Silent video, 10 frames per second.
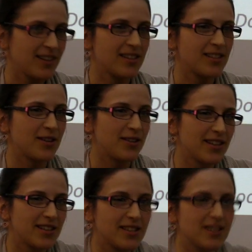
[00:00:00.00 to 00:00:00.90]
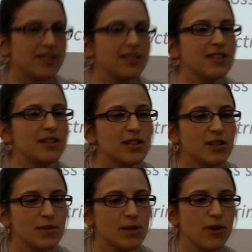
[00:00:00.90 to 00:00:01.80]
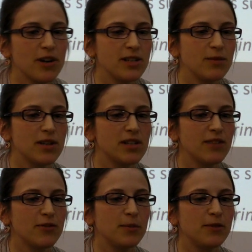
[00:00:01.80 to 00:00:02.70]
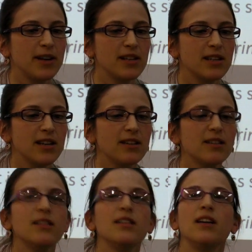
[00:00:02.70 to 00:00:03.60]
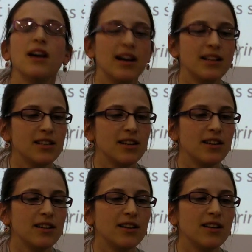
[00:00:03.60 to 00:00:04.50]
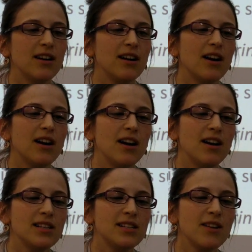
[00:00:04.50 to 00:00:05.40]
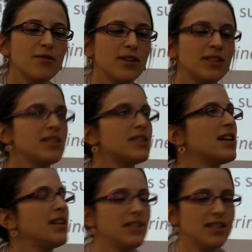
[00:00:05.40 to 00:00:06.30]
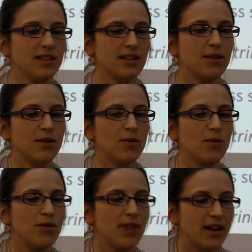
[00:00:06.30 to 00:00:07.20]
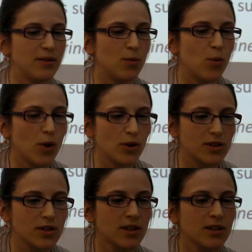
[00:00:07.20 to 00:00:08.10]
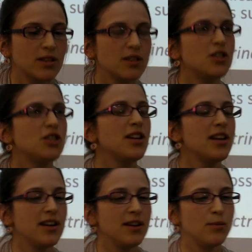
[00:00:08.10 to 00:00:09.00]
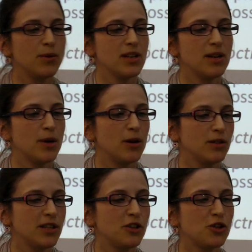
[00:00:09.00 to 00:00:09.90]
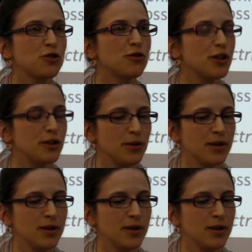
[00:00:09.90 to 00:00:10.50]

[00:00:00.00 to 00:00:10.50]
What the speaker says: So that's some surprising words there from Blavatsky. And her self-understanding then was that she was upholding true